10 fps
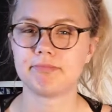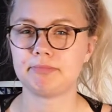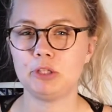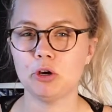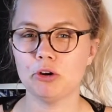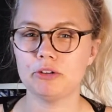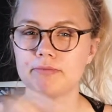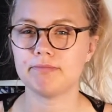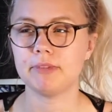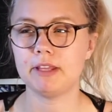
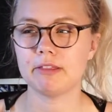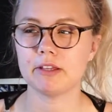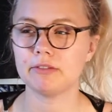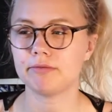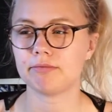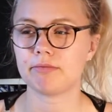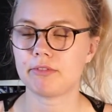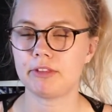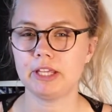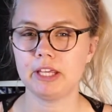yarn in the
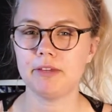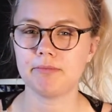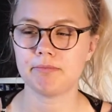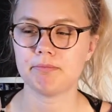thingy